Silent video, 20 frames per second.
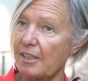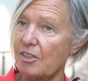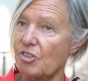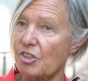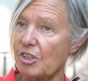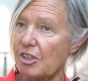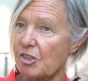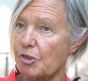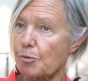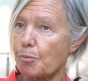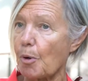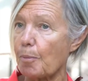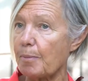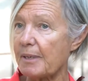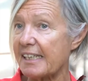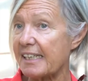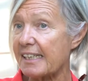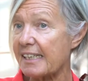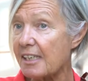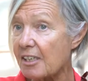It's
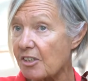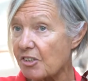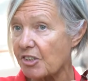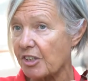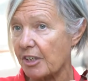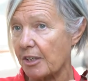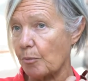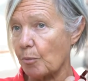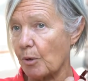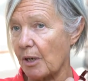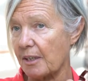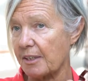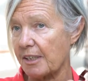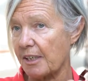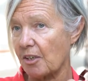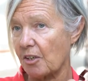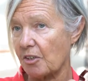probably easier while the